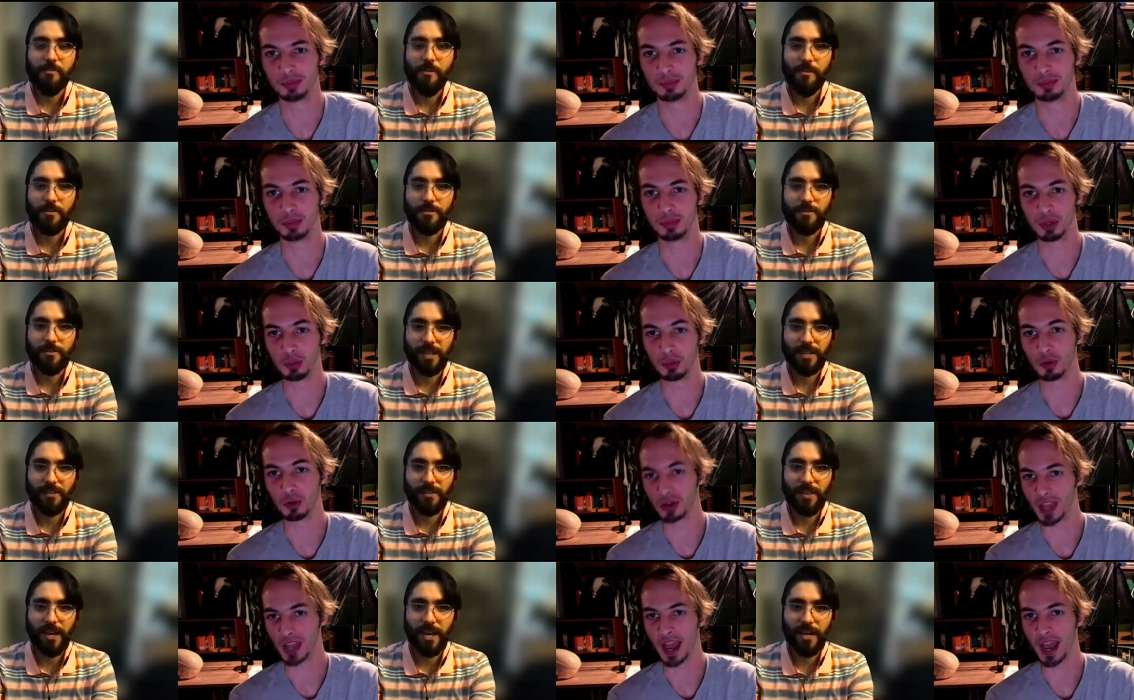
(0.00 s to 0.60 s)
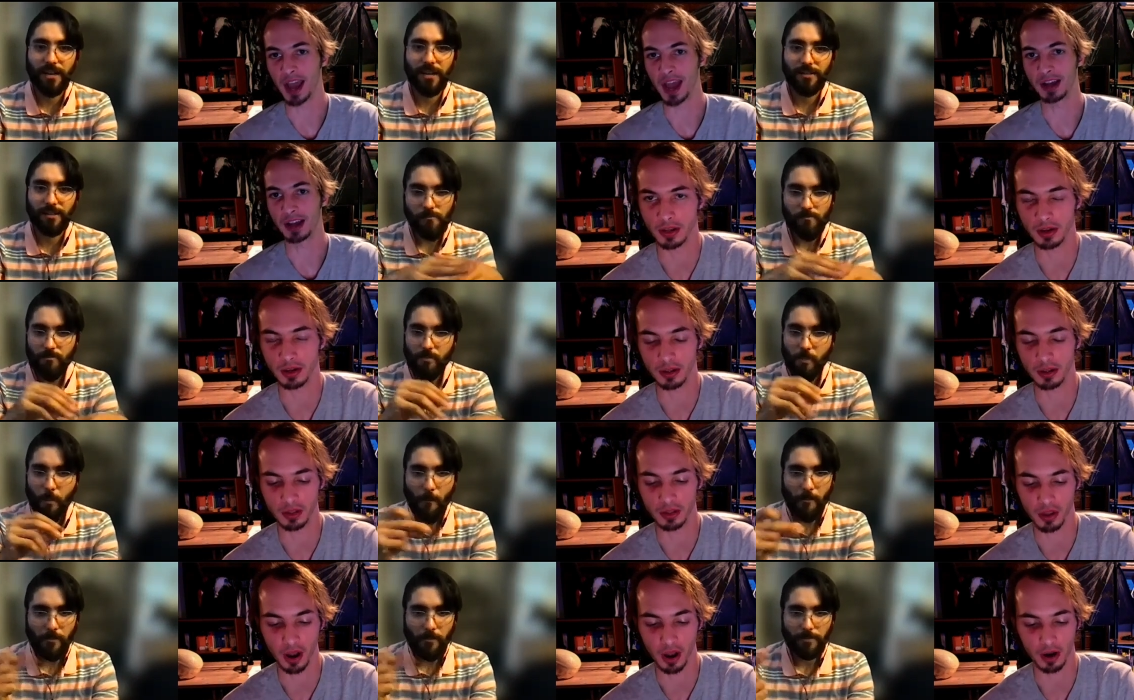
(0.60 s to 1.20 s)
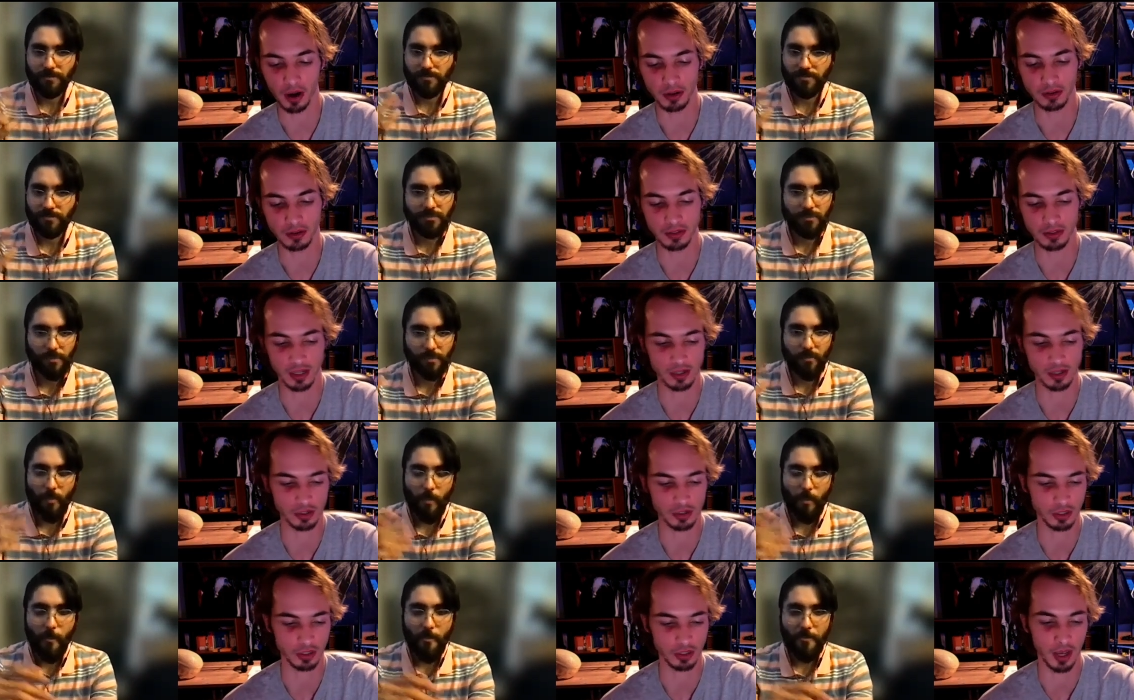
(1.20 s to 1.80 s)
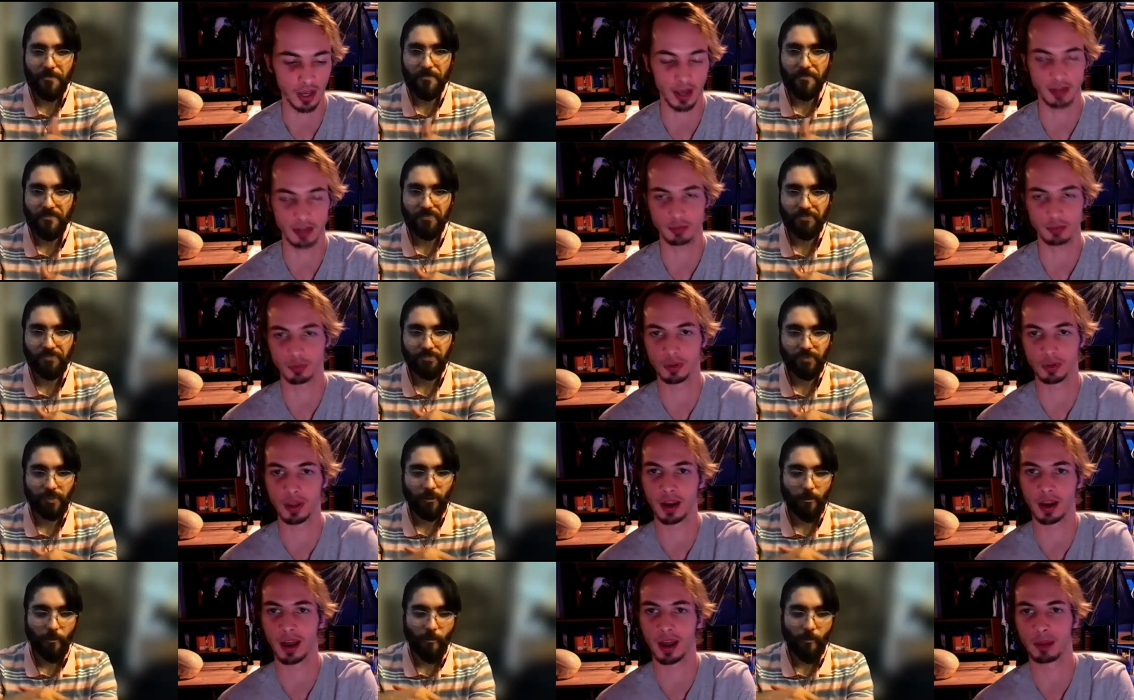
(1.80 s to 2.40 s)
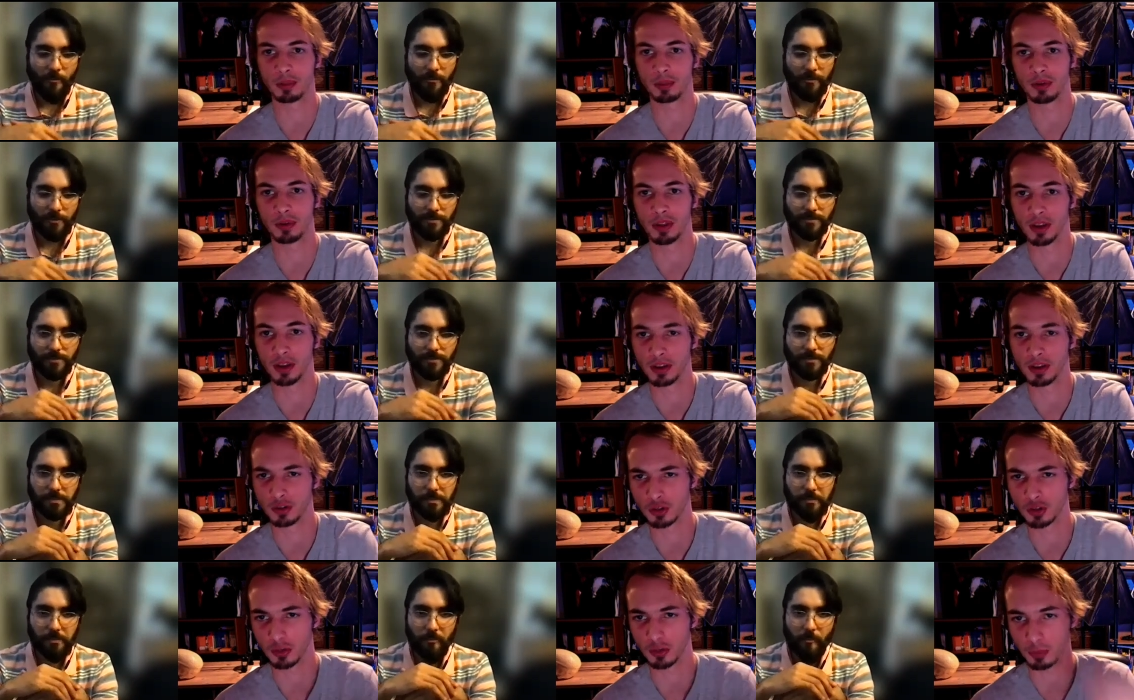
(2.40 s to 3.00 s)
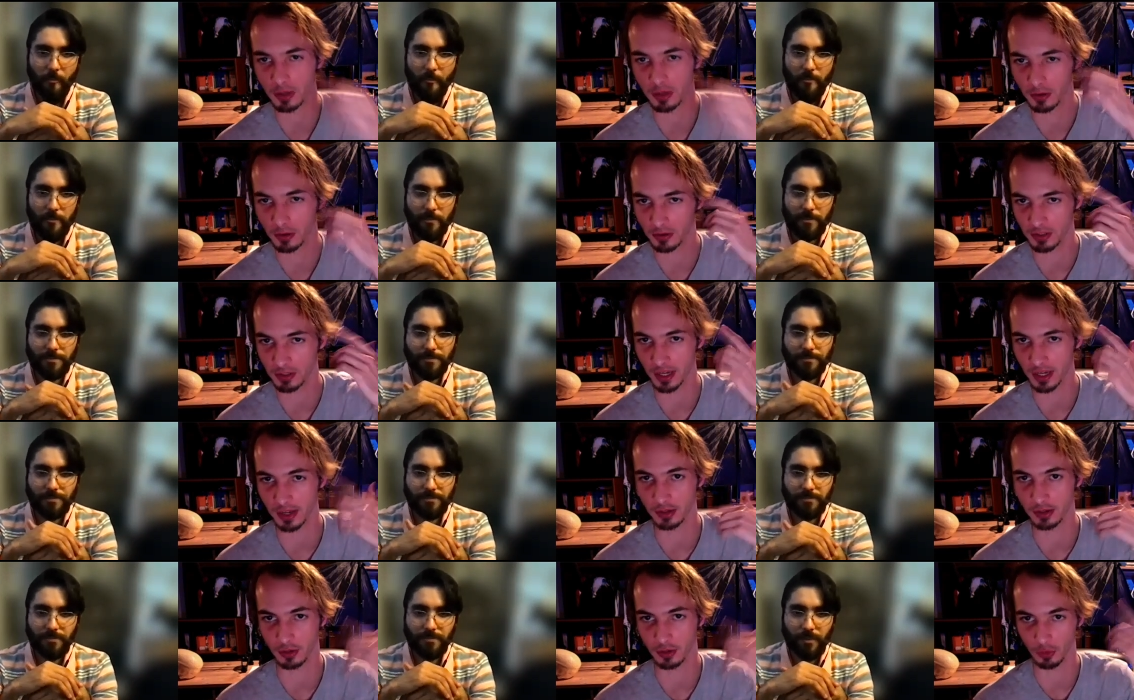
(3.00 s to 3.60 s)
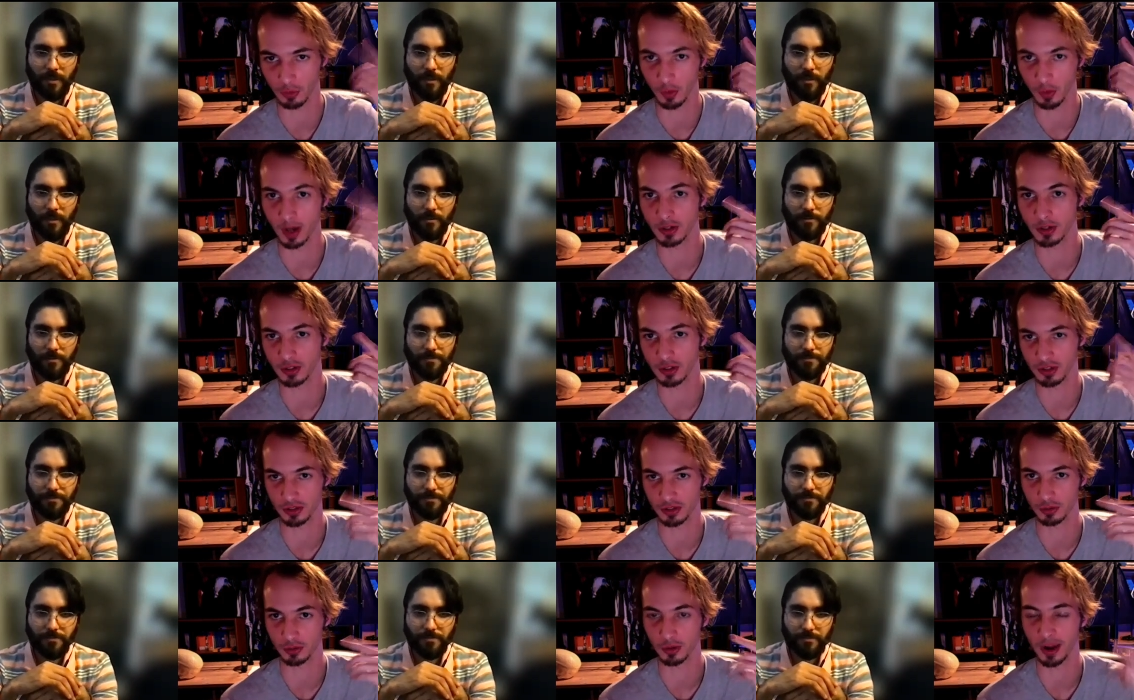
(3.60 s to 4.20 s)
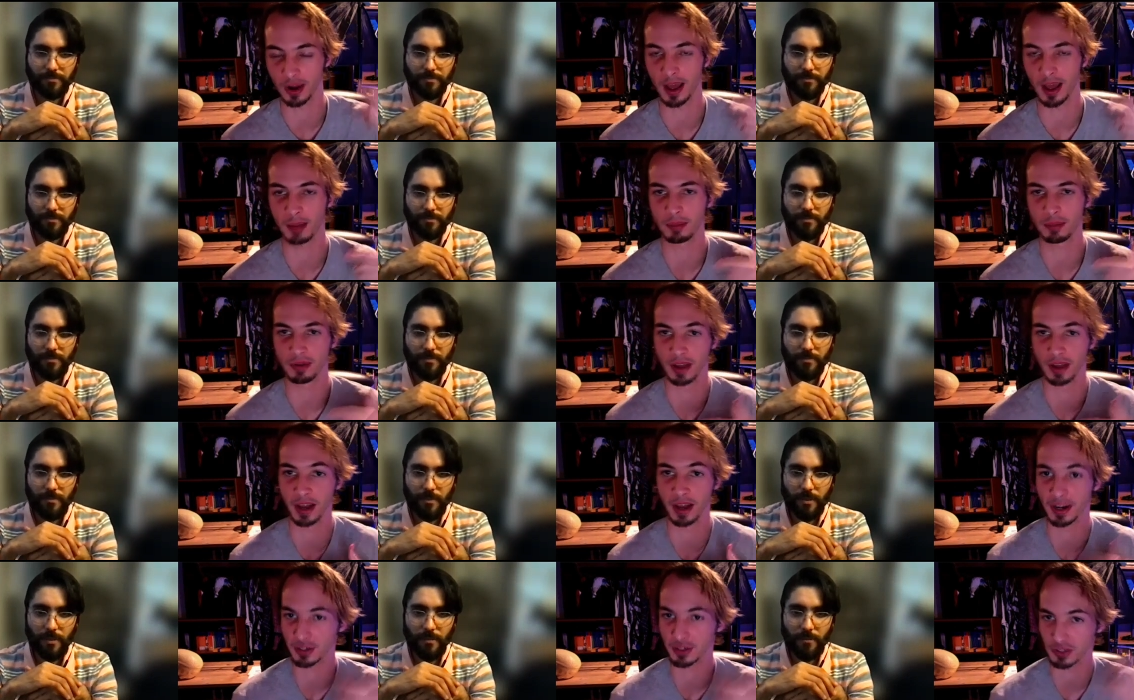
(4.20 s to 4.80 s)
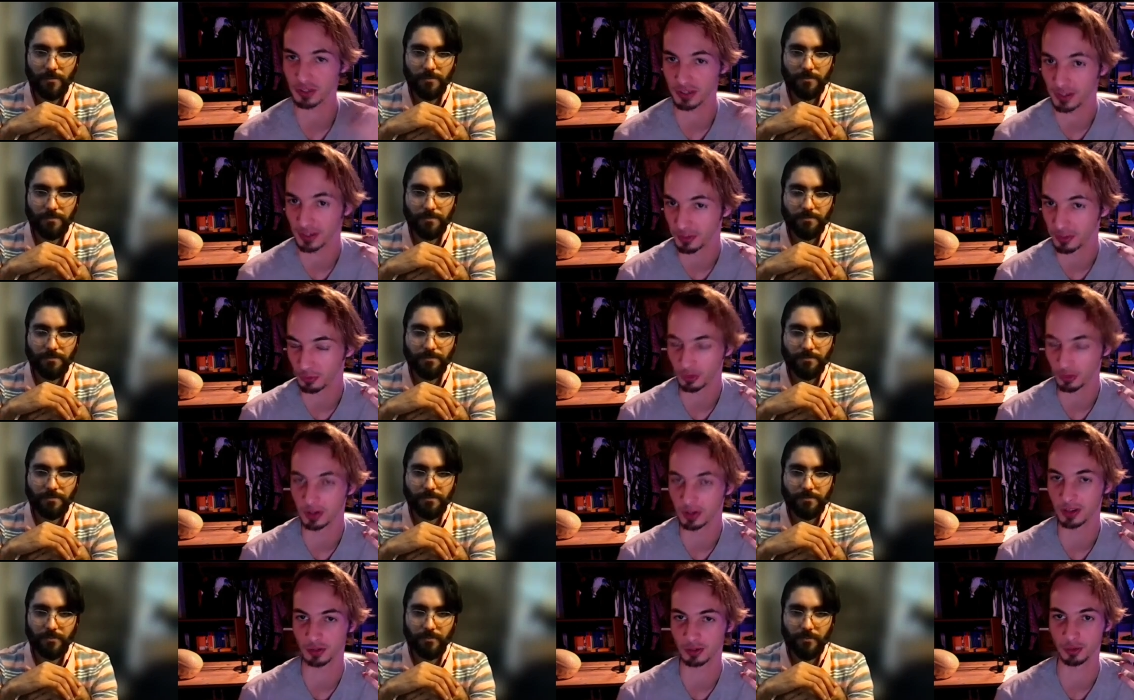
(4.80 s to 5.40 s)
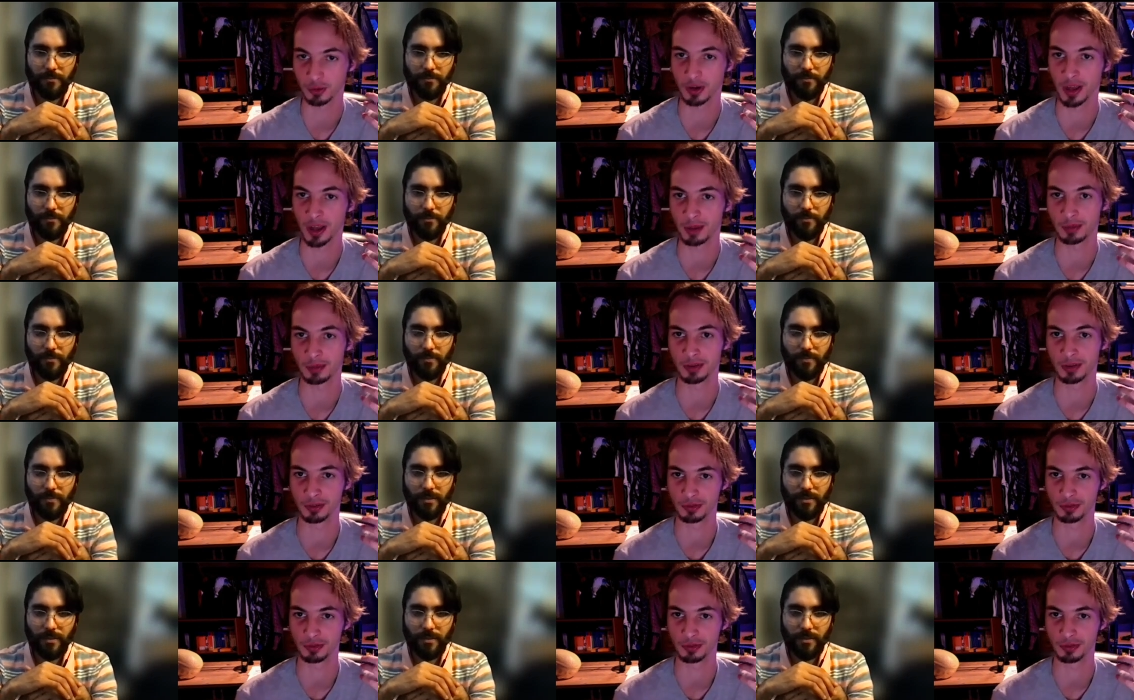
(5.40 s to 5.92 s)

Speaker 1: like that like the audience actually gasped when that happened and it took me a second to register what happened i actually didn't realize what happened